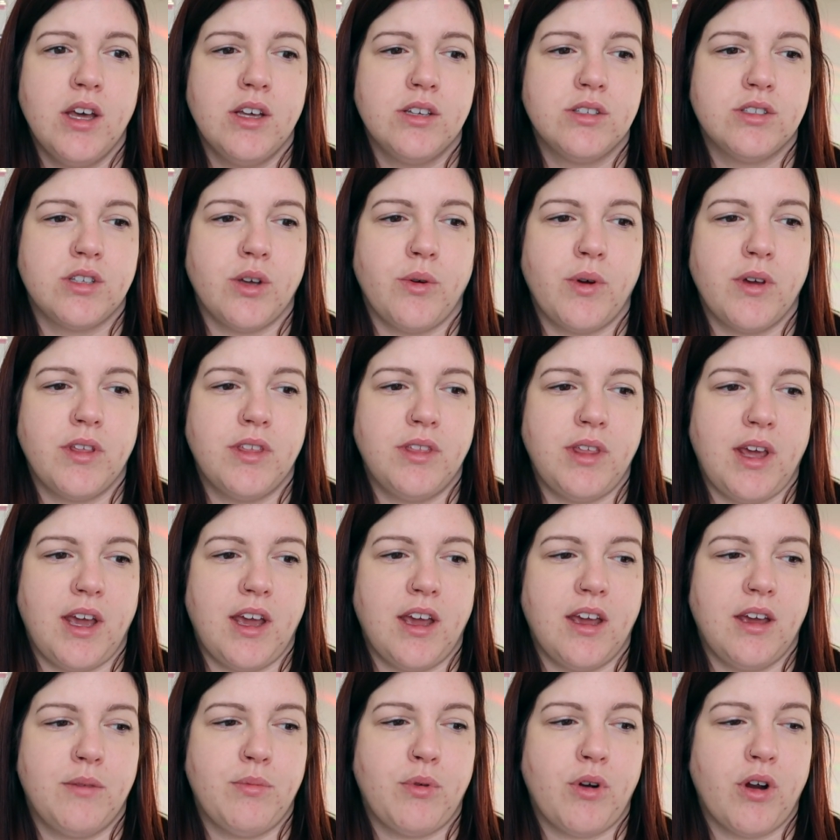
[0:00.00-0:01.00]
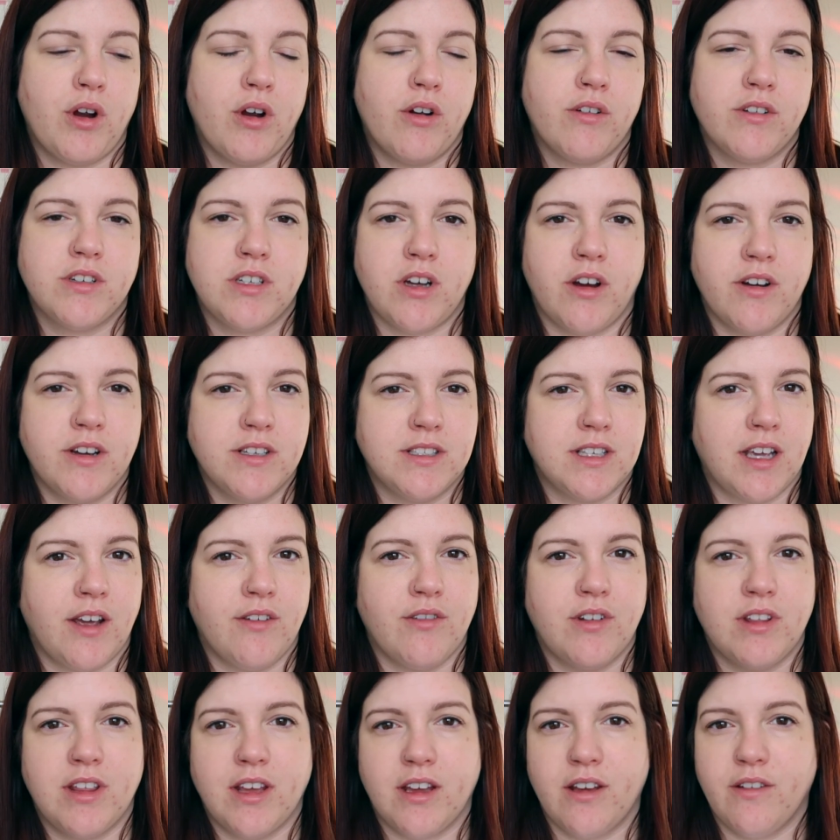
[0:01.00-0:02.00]
So I think prioritising
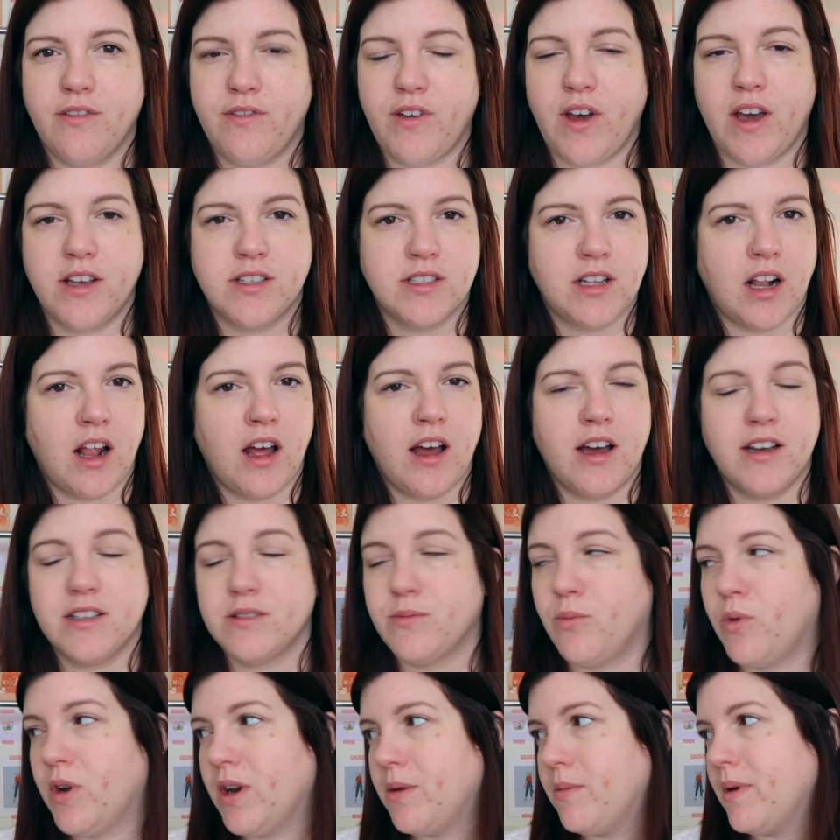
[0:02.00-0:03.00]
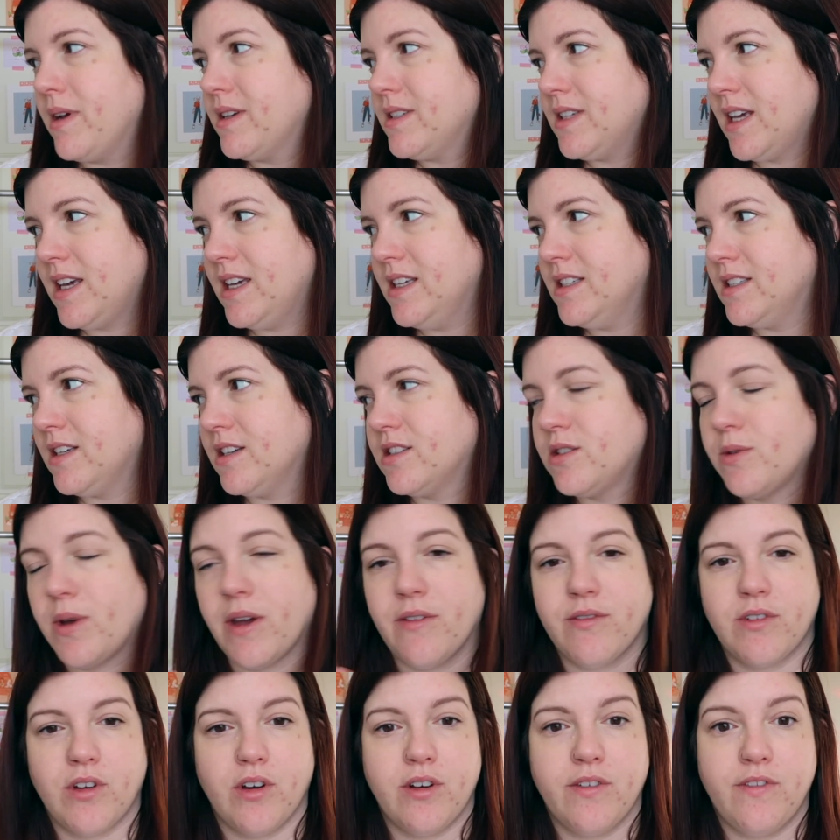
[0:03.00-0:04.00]
everything at first class, one, it makes it easier so I
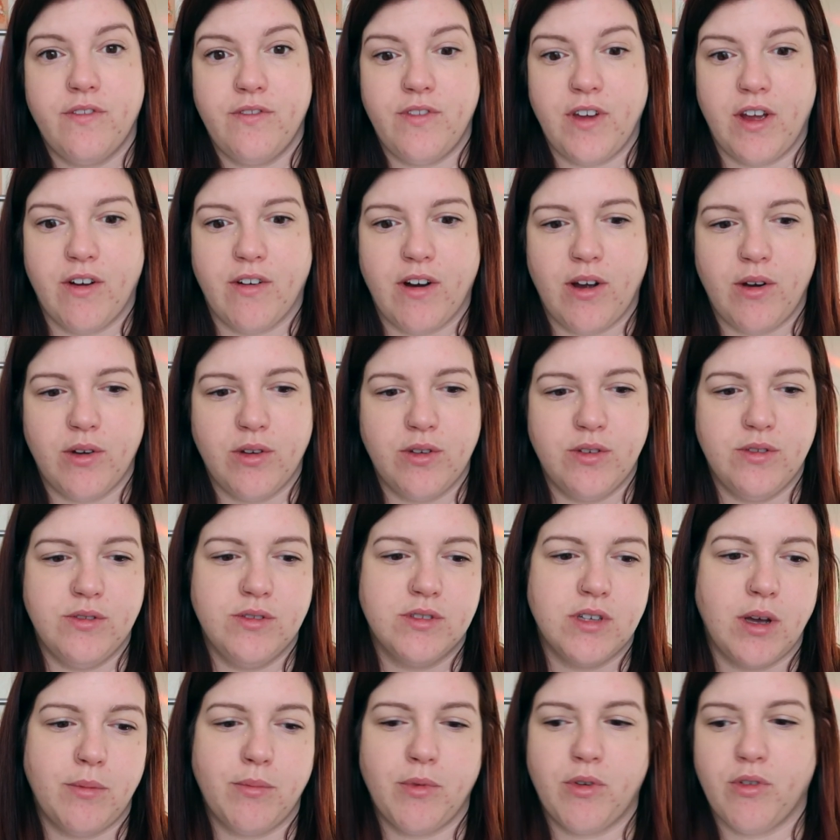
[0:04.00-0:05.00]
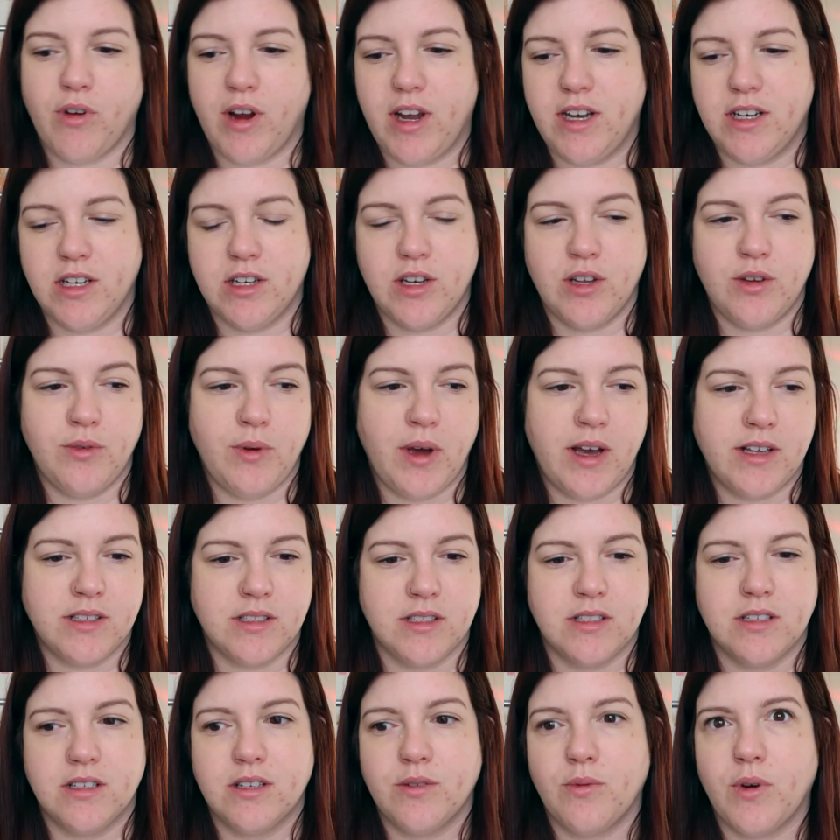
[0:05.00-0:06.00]
haven't got to figure out who's upgraded, who
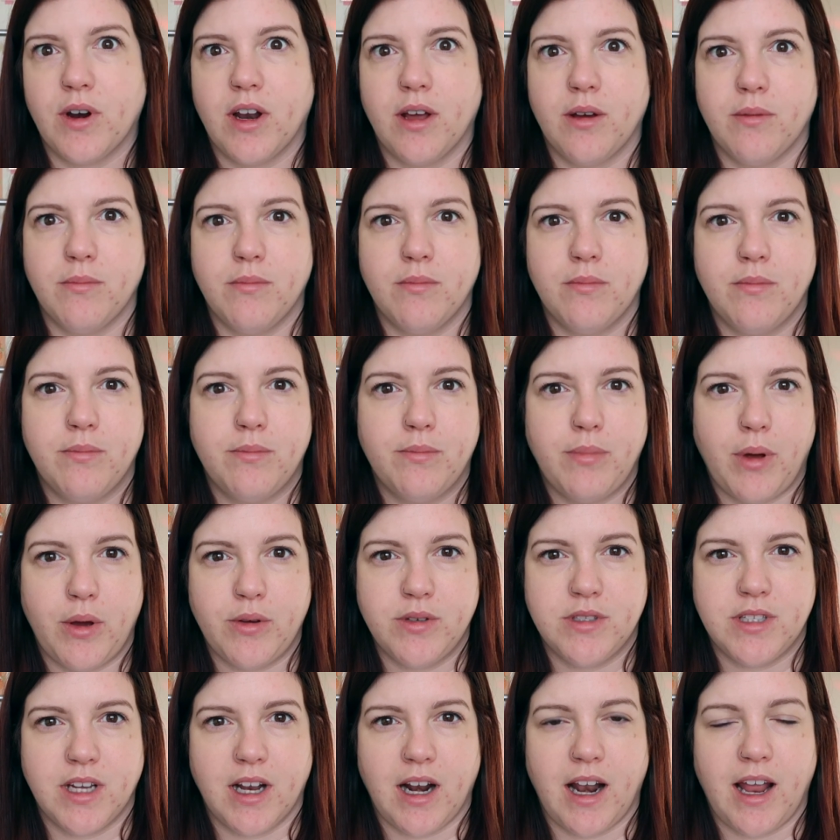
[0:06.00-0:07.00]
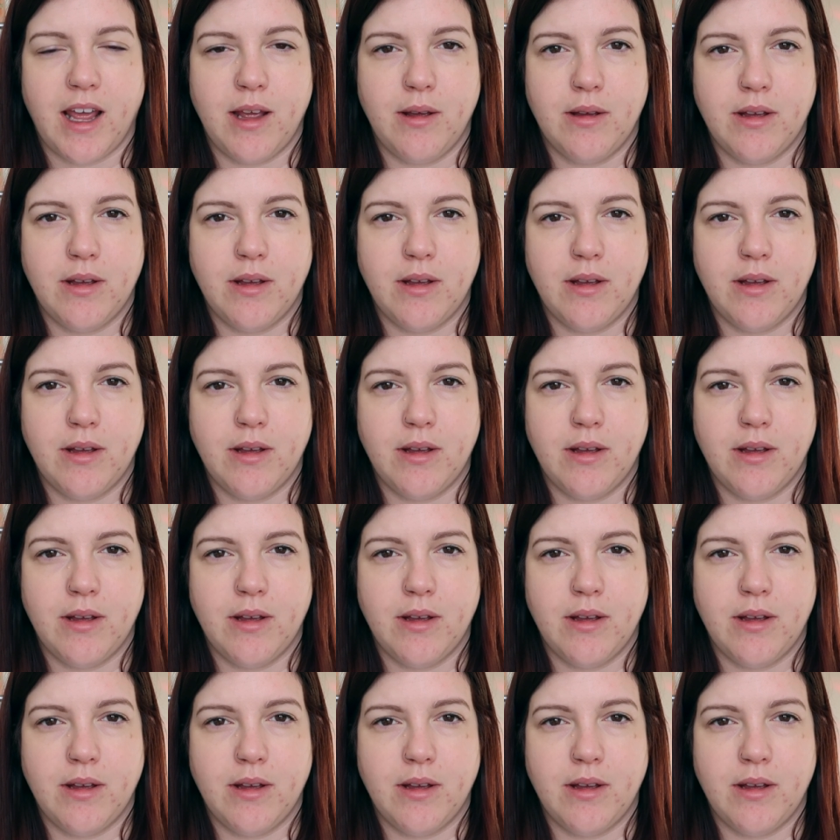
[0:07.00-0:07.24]
hasn't, when I'm posting